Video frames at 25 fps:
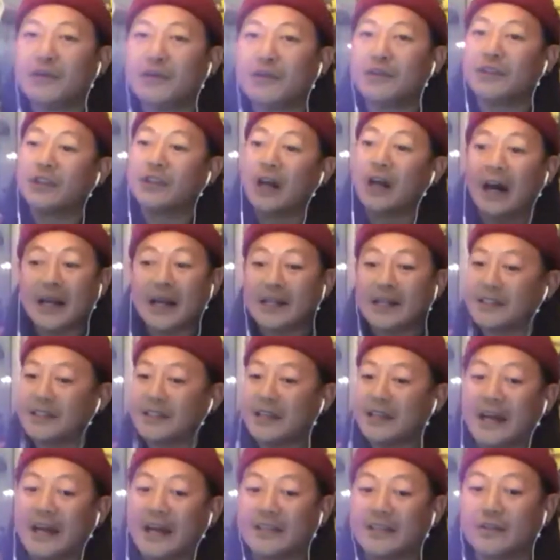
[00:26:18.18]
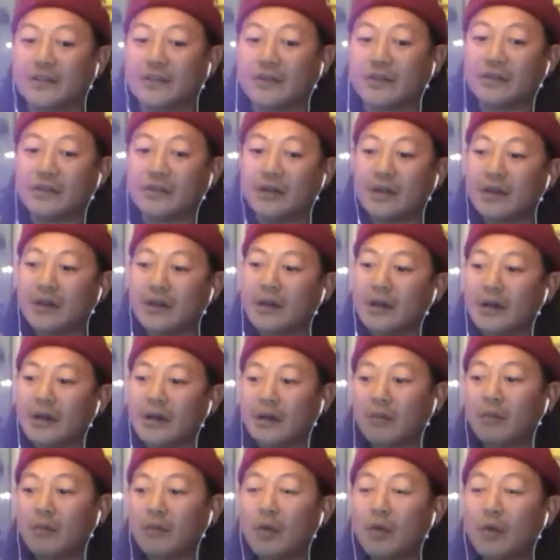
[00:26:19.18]
not as an asshole
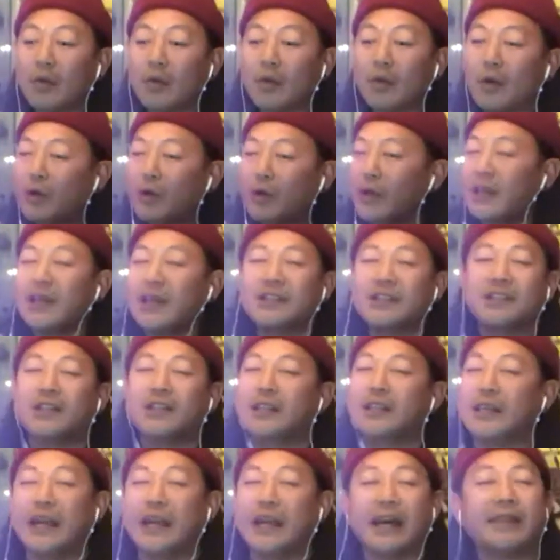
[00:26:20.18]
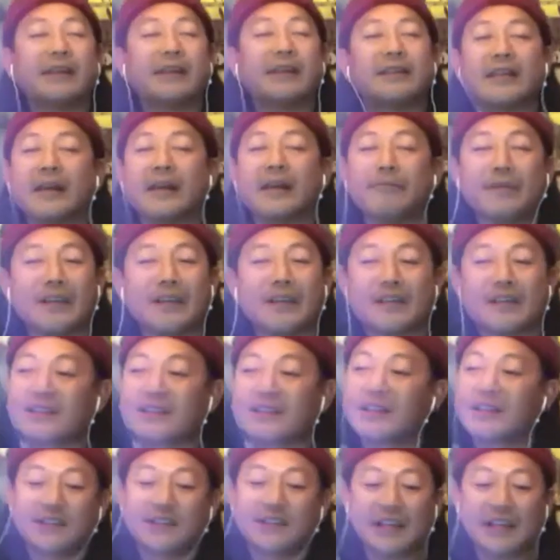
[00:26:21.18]
will easily get the 10 minutes
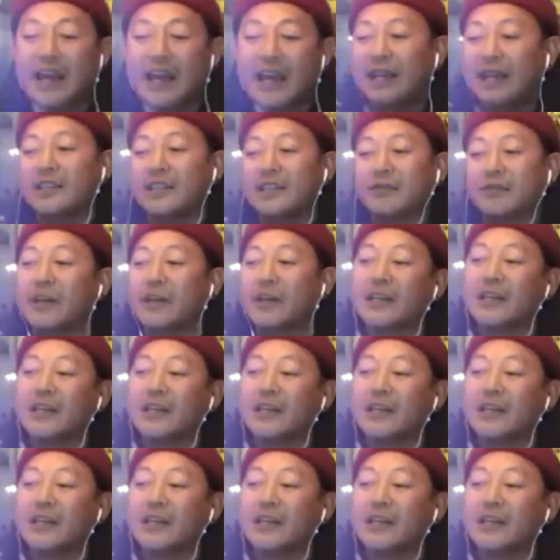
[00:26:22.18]
because, hey, guess what?